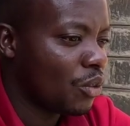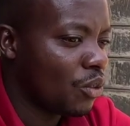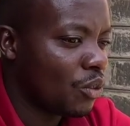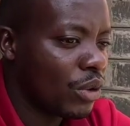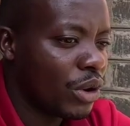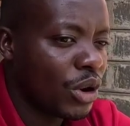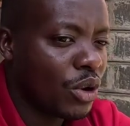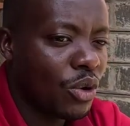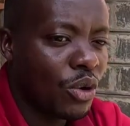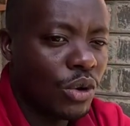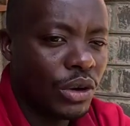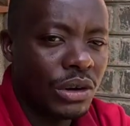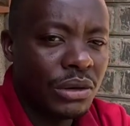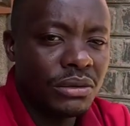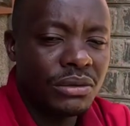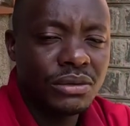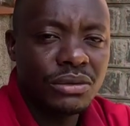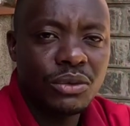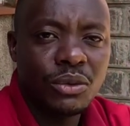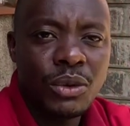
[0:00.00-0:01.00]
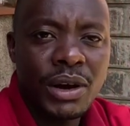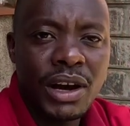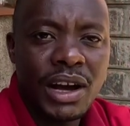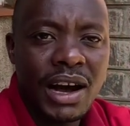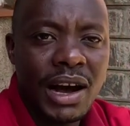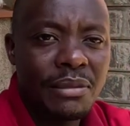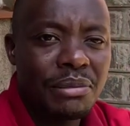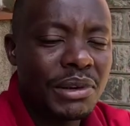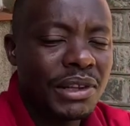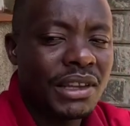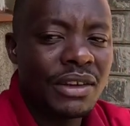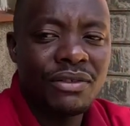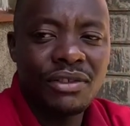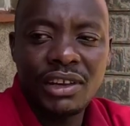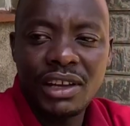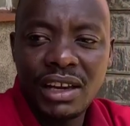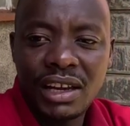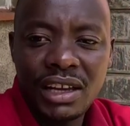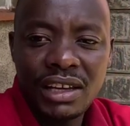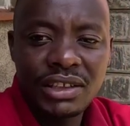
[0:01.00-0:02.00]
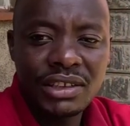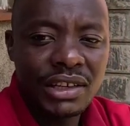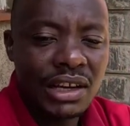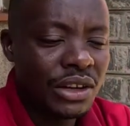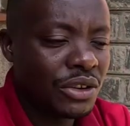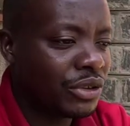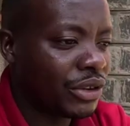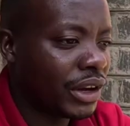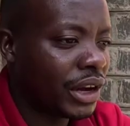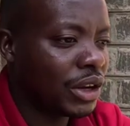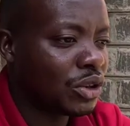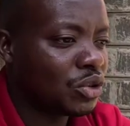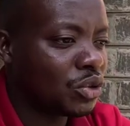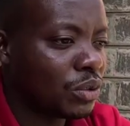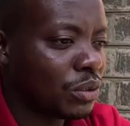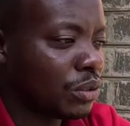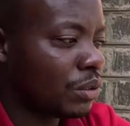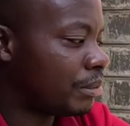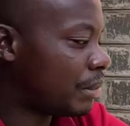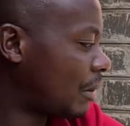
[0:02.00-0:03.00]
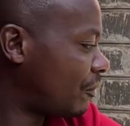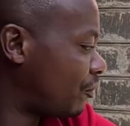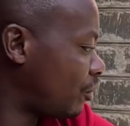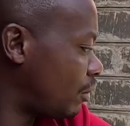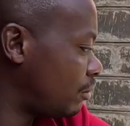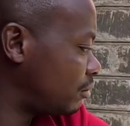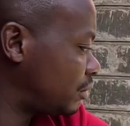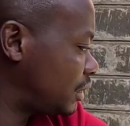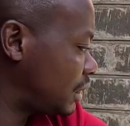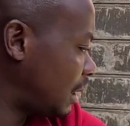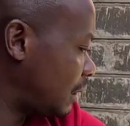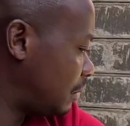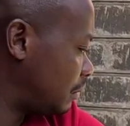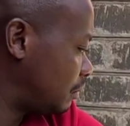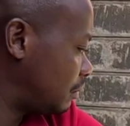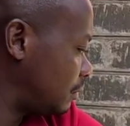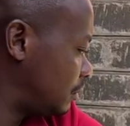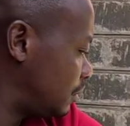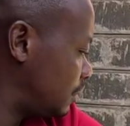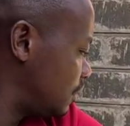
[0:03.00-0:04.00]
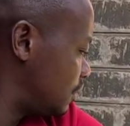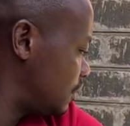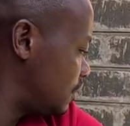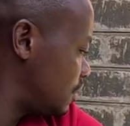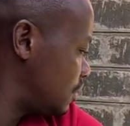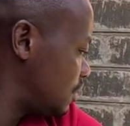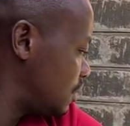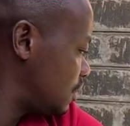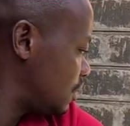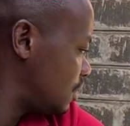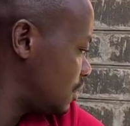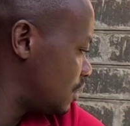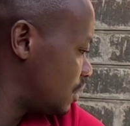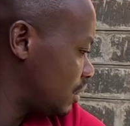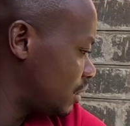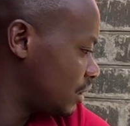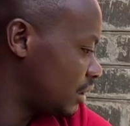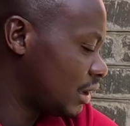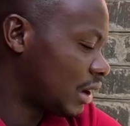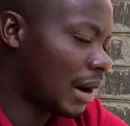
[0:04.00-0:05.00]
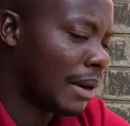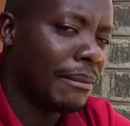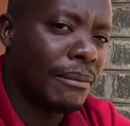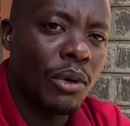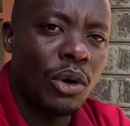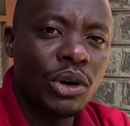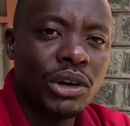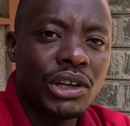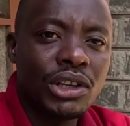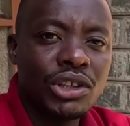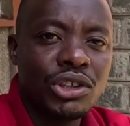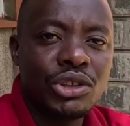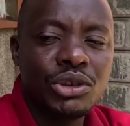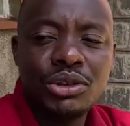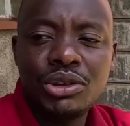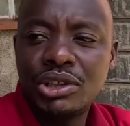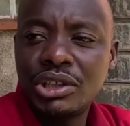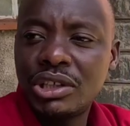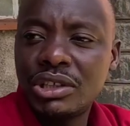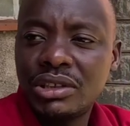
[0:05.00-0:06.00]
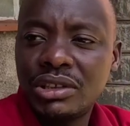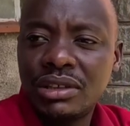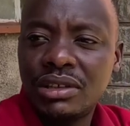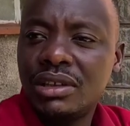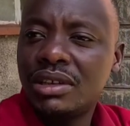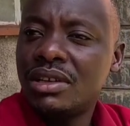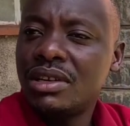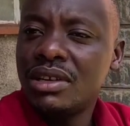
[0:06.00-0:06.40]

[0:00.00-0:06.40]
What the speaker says: we could wake up in the village and here to perform some morning duties.